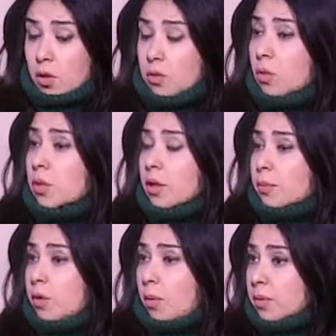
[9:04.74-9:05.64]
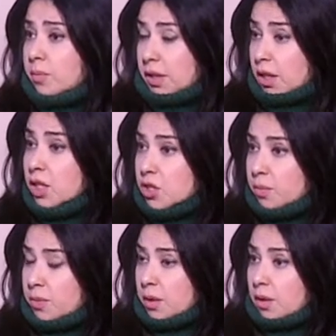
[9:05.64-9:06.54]
not only a problem in
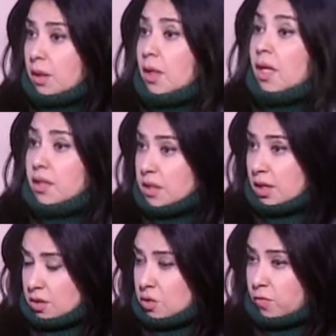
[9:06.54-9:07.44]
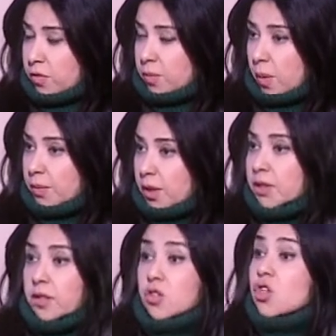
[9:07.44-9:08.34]
Egypt. India is
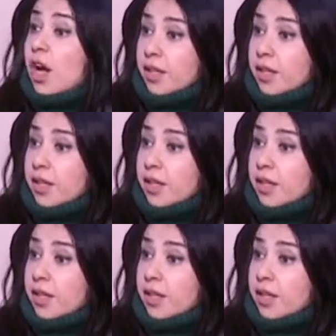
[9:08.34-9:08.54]
overpopulated.